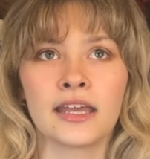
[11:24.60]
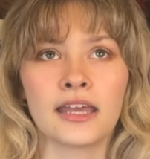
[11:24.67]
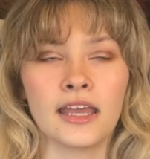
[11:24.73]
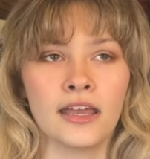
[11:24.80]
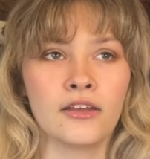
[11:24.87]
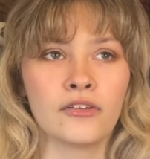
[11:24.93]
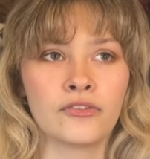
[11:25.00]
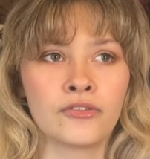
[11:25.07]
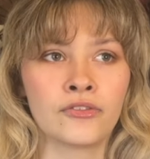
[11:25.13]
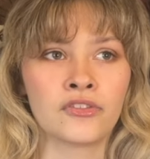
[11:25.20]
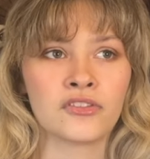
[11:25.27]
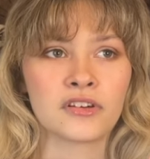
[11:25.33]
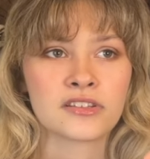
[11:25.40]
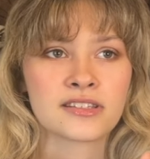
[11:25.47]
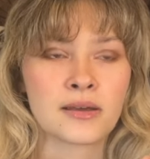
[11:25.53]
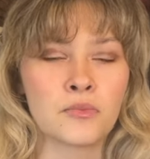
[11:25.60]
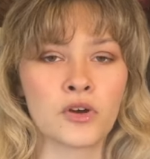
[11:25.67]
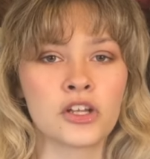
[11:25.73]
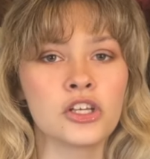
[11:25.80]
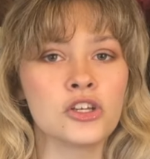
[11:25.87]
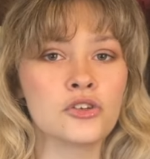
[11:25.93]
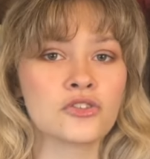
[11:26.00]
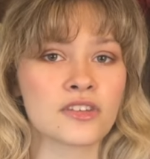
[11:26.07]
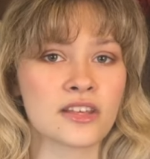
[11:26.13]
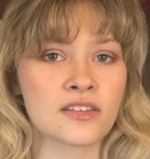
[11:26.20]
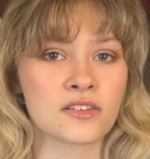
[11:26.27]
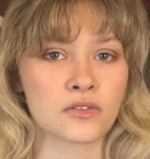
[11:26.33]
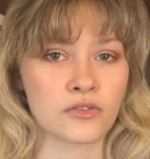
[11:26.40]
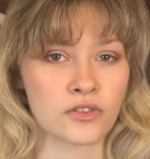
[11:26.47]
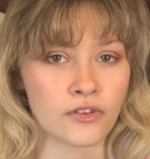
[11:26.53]
if someone uses
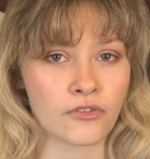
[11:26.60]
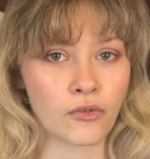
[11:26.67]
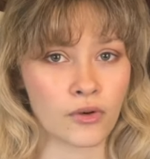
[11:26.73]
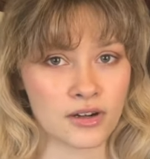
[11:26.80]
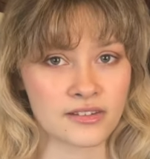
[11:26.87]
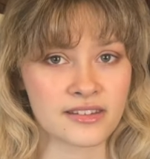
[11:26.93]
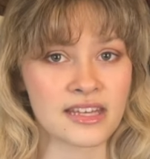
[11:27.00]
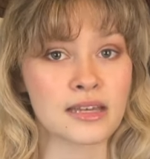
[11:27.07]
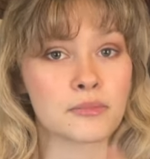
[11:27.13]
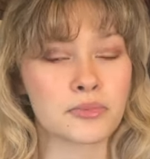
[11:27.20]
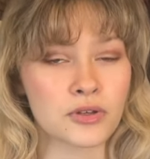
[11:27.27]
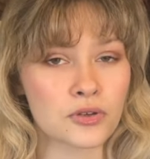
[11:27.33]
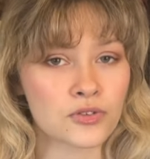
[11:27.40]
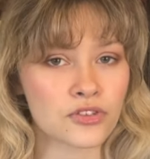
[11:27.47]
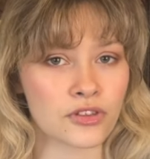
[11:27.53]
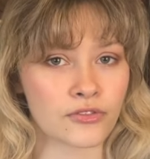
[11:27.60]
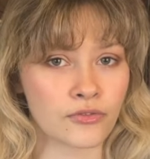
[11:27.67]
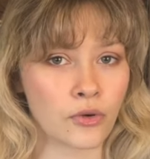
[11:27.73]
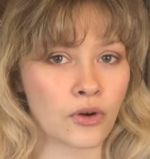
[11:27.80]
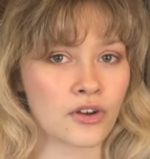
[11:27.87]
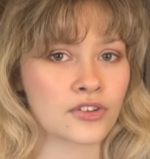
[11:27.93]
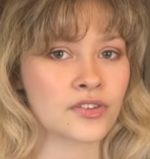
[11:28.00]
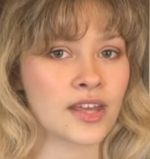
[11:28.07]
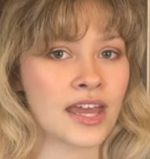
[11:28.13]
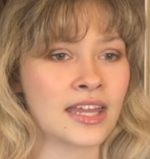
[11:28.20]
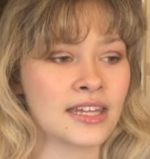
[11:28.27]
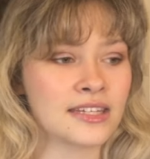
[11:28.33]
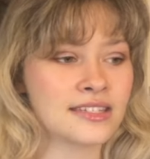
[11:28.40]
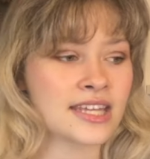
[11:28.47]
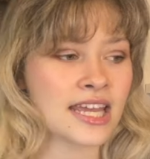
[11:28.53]
the Force, they abuse the Force, and
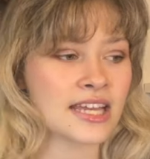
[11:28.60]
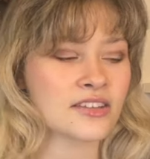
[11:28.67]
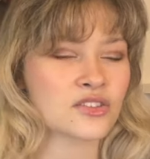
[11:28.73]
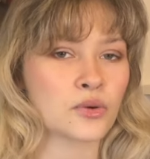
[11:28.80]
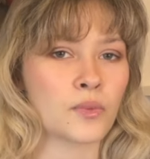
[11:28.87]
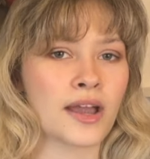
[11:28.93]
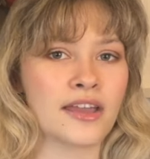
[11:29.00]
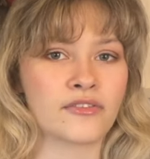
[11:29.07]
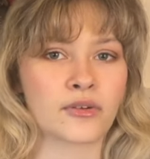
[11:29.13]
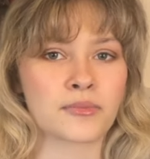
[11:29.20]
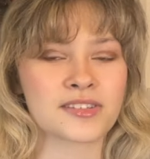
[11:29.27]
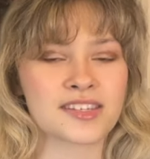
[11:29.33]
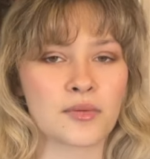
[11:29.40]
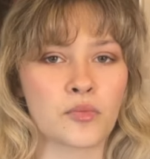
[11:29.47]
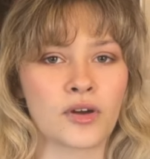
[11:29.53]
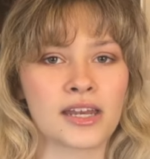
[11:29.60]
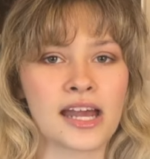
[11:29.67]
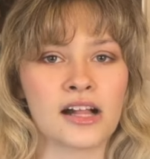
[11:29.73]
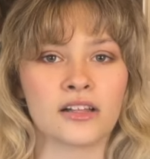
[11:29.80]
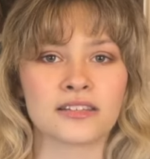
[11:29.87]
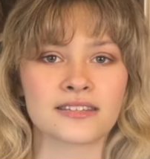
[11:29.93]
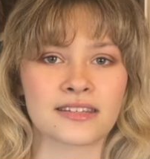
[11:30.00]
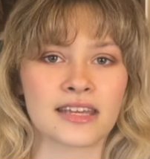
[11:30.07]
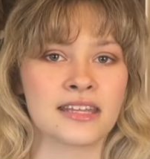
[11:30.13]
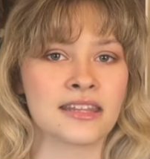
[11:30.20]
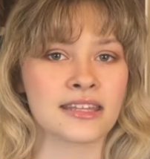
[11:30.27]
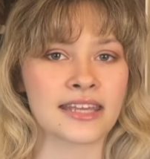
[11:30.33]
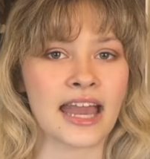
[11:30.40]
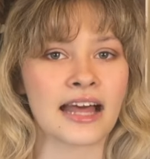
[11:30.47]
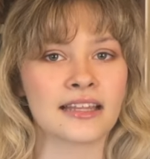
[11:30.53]
it takes away from someone else in the
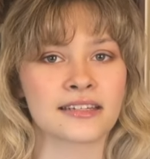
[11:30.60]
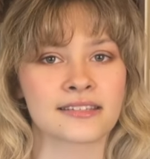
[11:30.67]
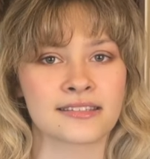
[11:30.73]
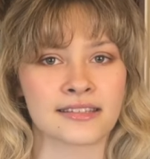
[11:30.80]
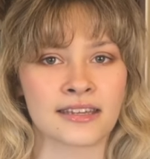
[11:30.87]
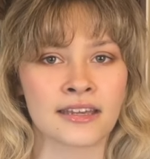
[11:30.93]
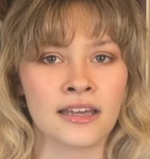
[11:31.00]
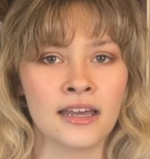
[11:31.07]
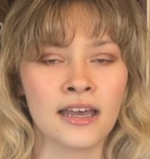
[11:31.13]
galaxy.